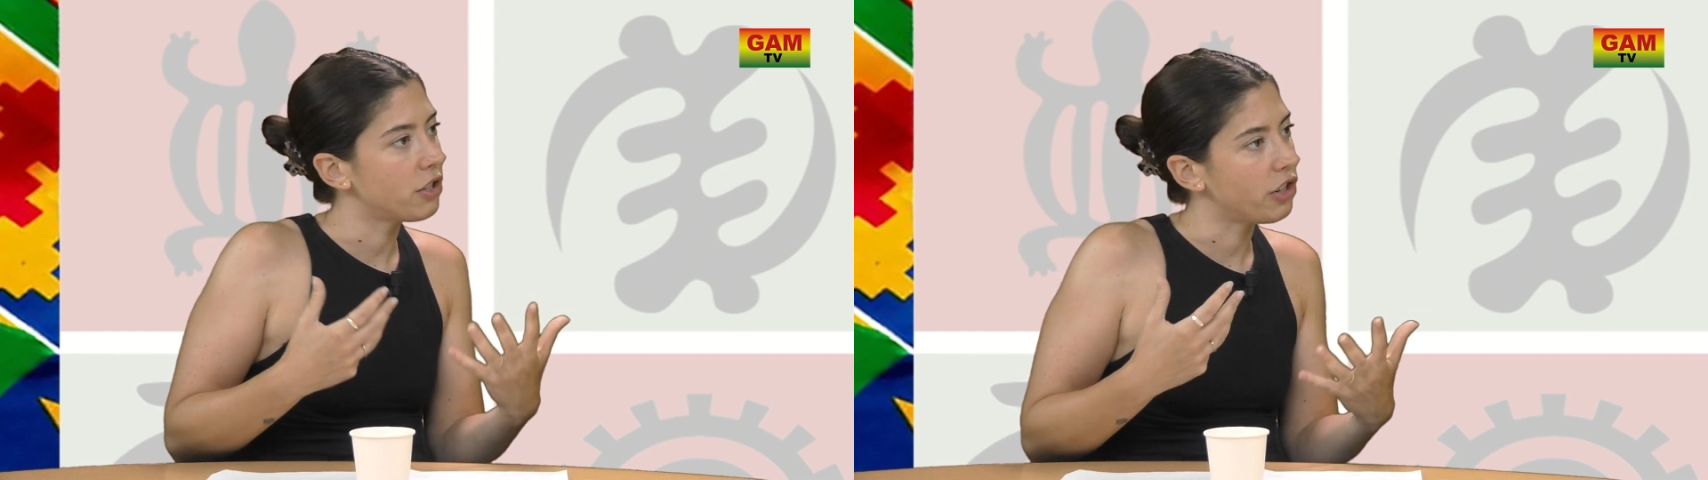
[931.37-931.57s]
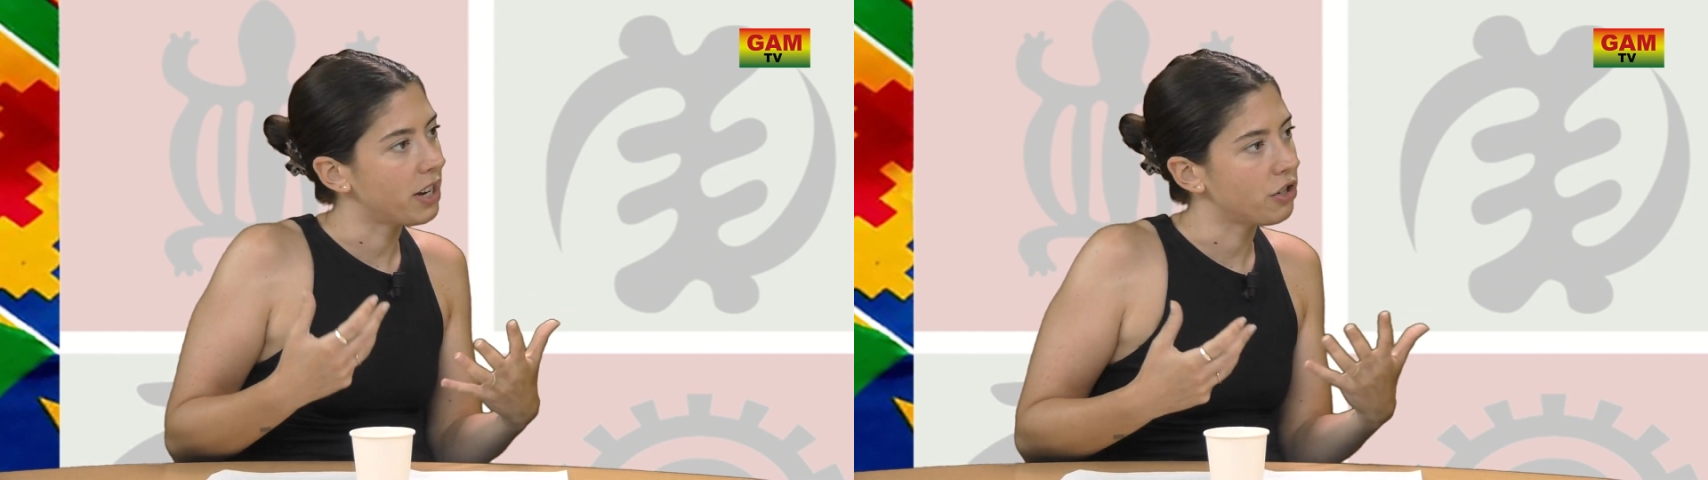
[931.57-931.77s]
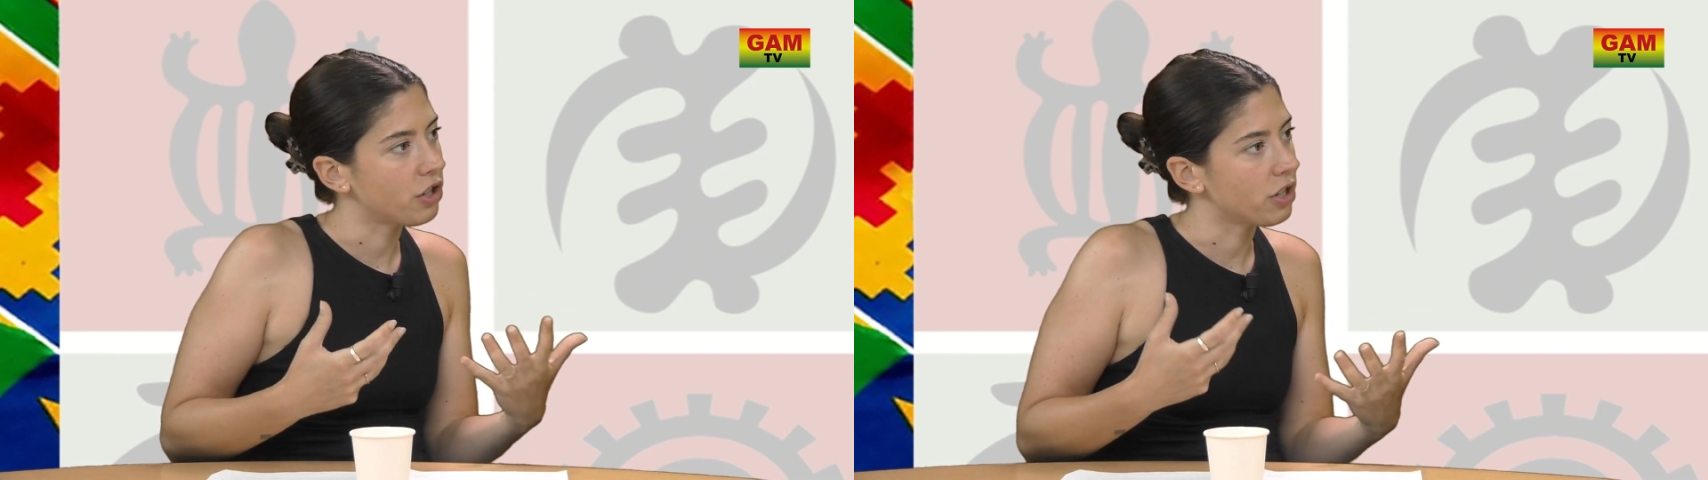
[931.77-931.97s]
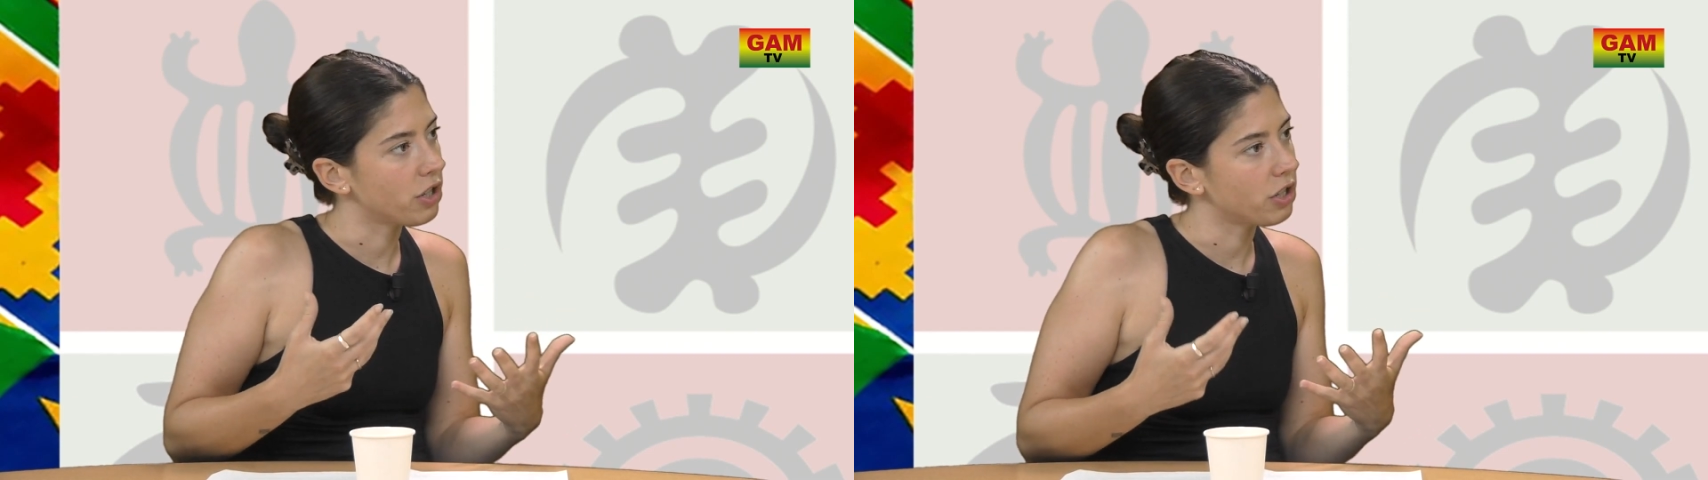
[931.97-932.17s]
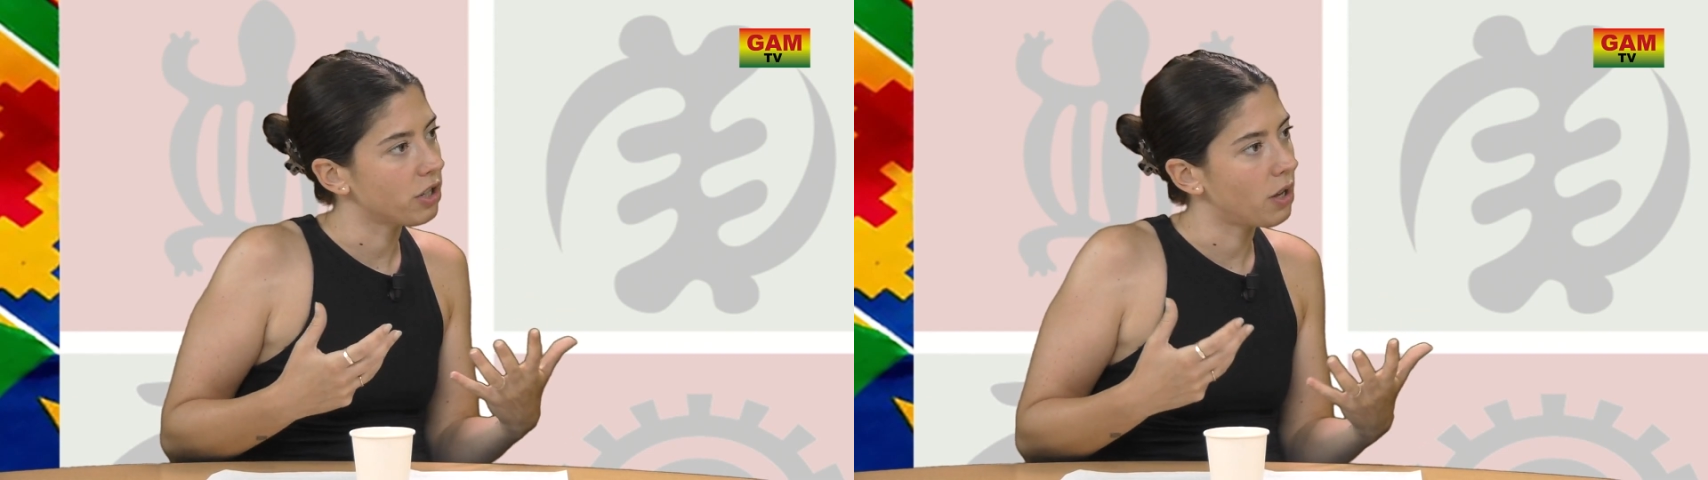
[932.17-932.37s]

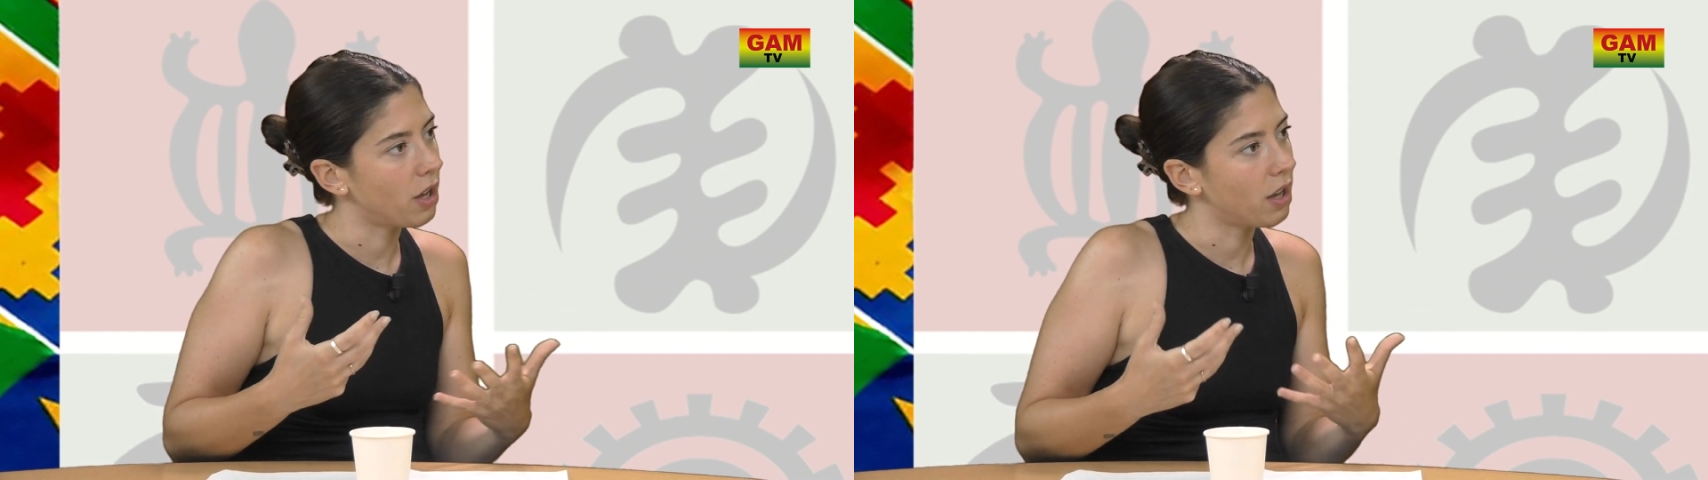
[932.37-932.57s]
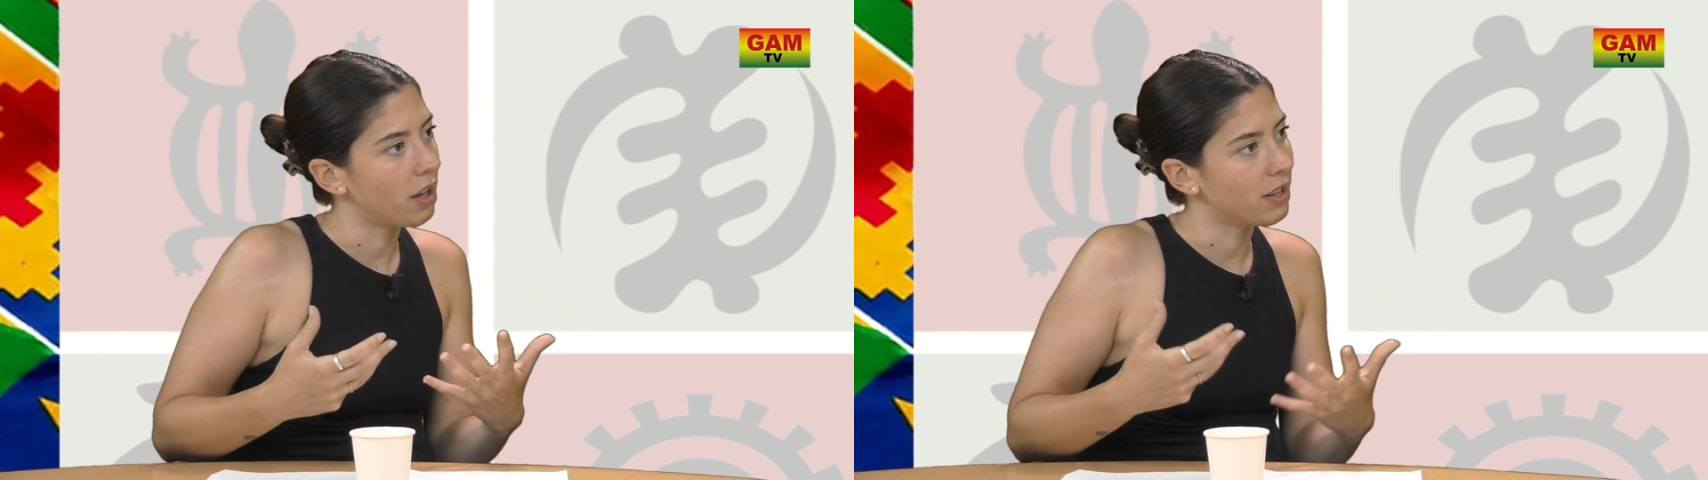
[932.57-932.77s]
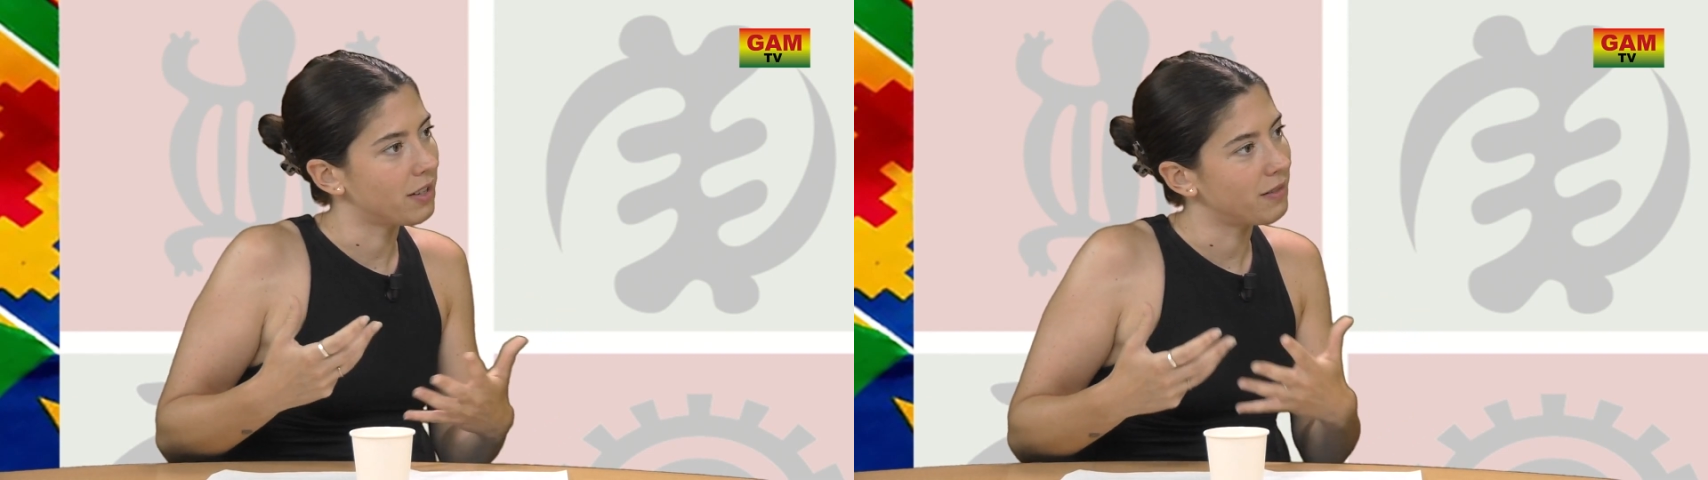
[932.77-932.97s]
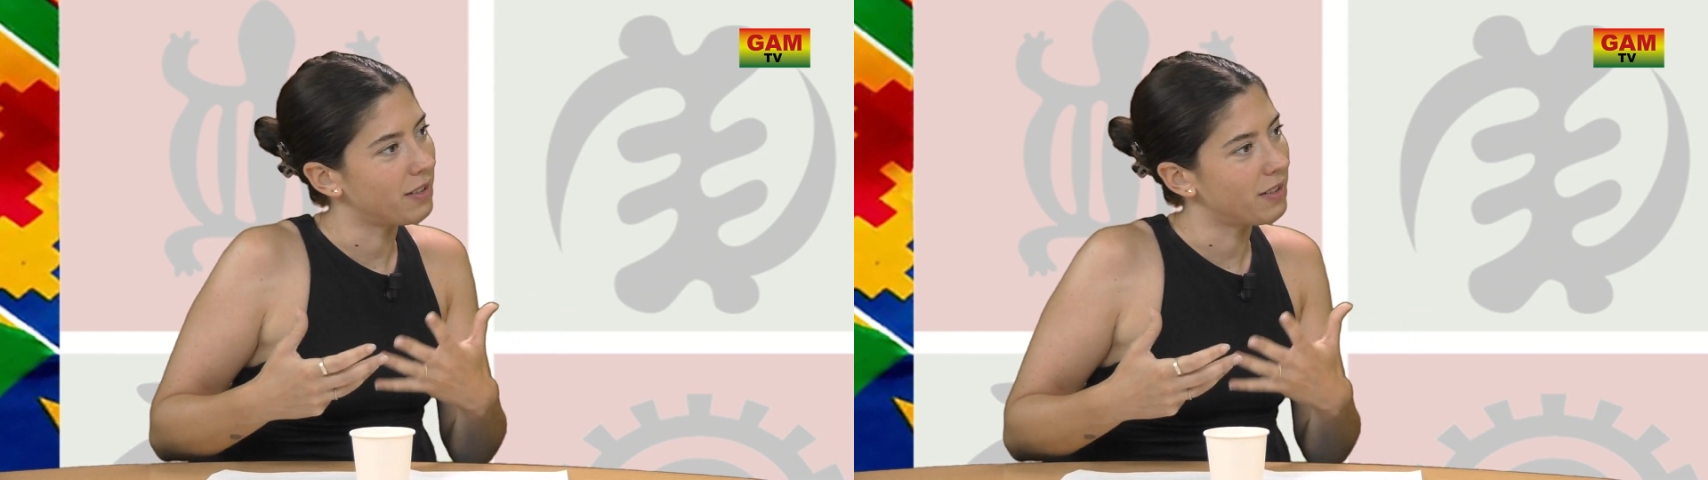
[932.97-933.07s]
changes a